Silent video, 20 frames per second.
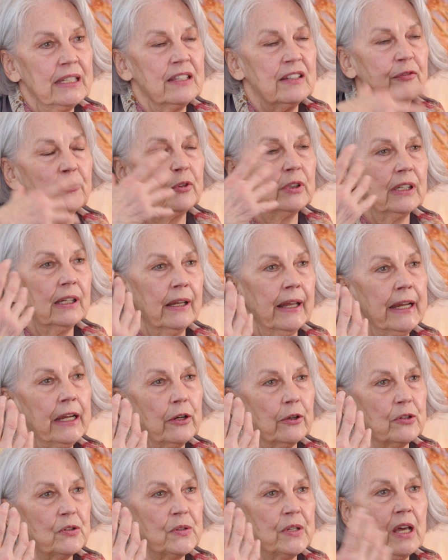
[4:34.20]
different
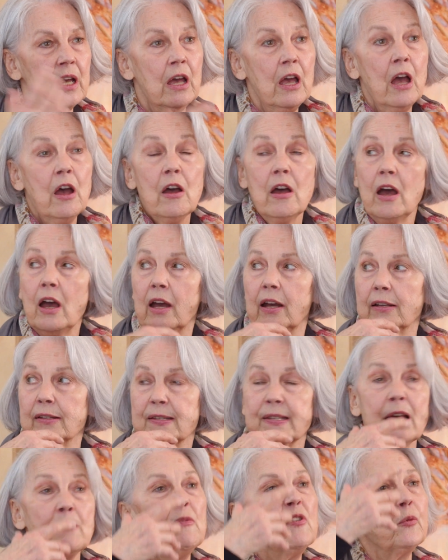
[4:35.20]
layers, and
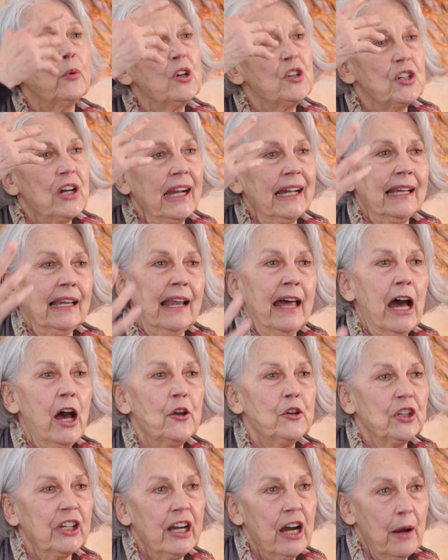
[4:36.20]
some of which I
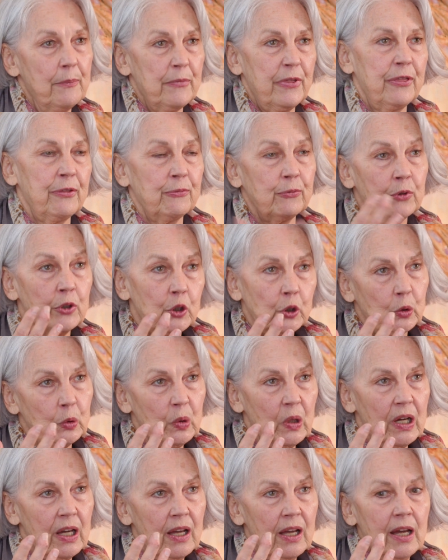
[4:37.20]
allow to come
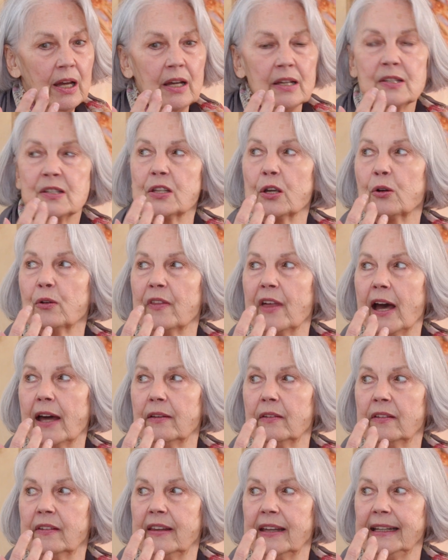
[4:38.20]
through so
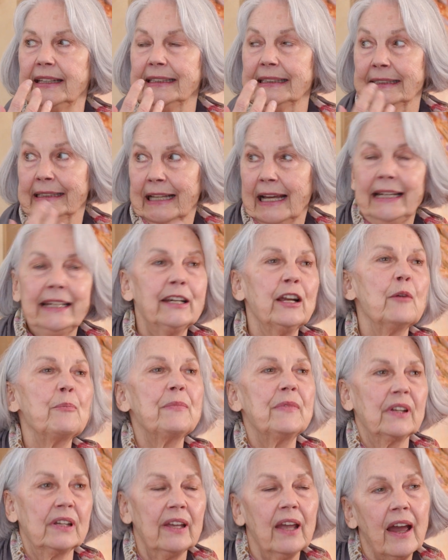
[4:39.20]
that they light
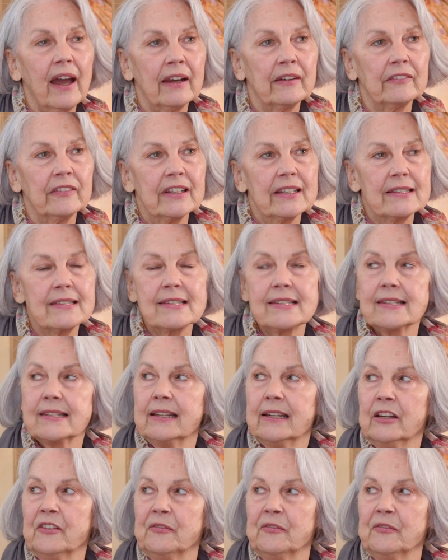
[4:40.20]
up the canvas.